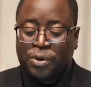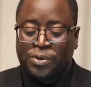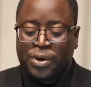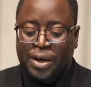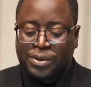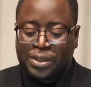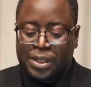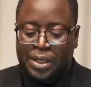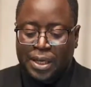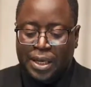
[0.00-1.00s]
Court
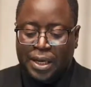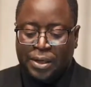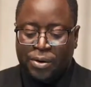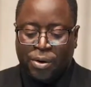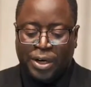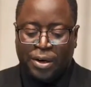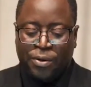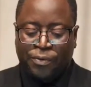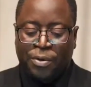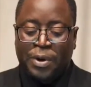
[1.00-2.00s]
grounds in honor
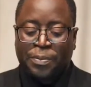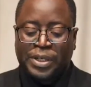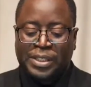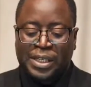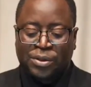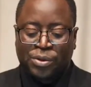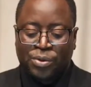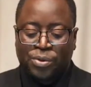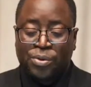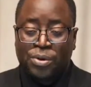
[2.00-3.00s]
of former President
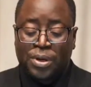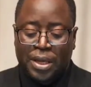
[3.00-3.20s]
Lungu,